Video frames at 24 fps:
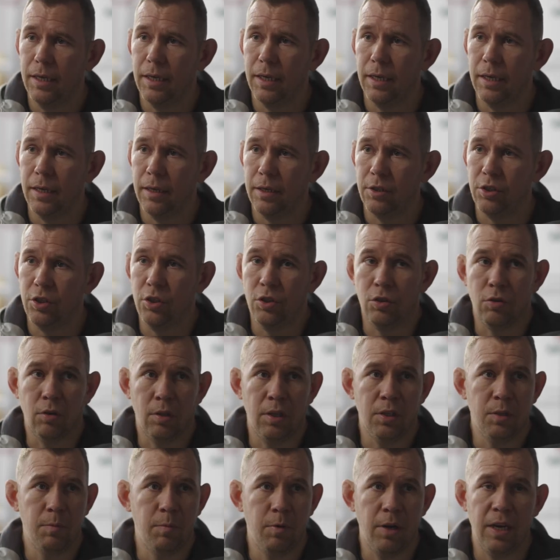And she's got
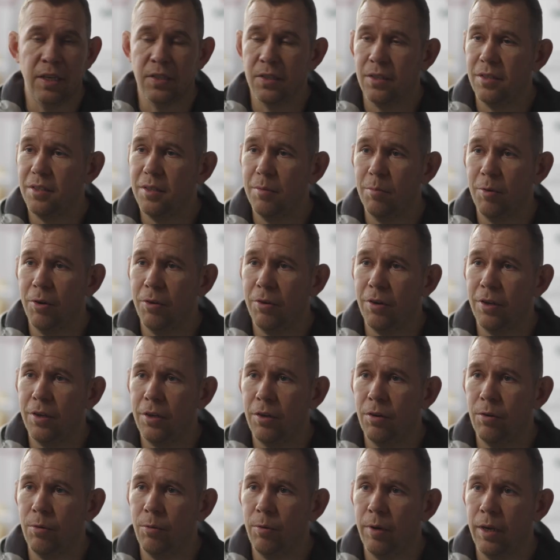this presence about her, you
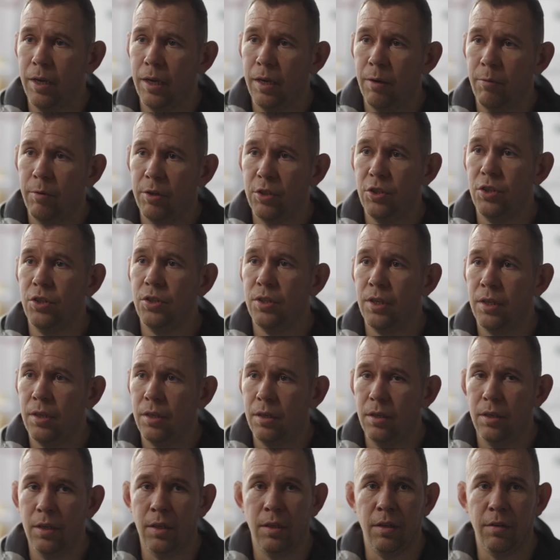know, where when she's
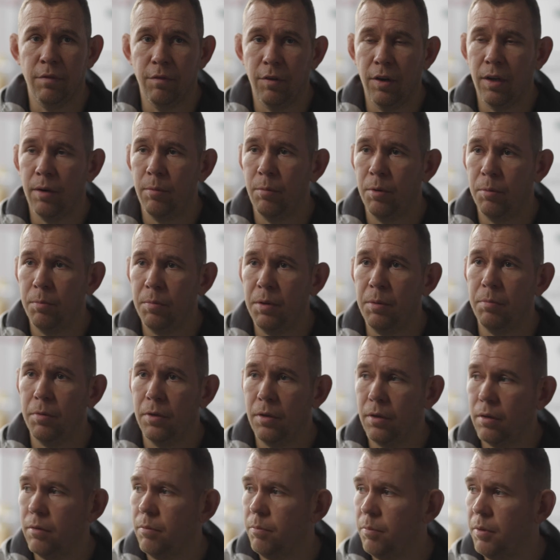in the environment,
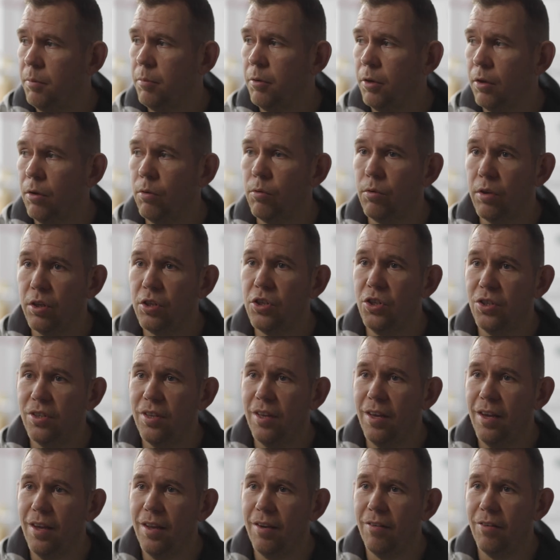people know that she's
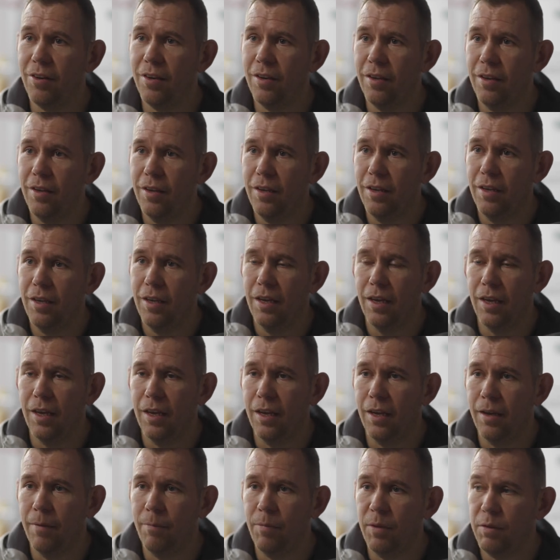there,
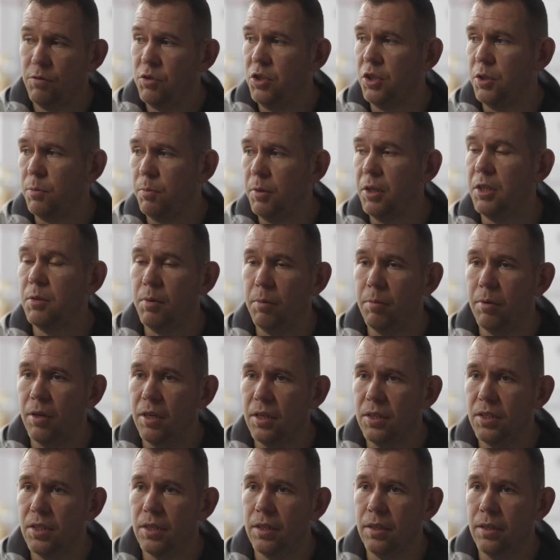and if she speaks, people
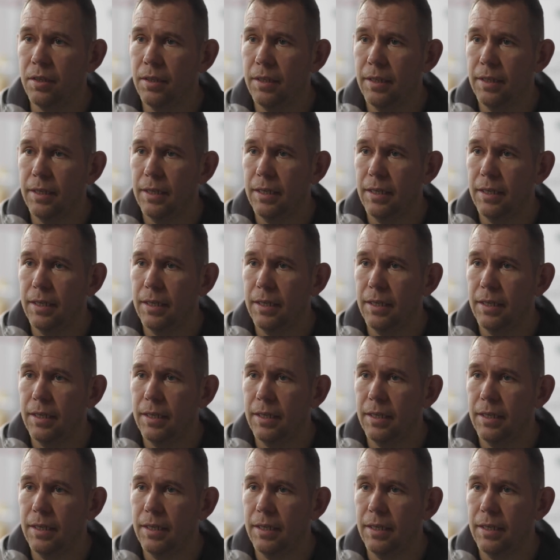listen.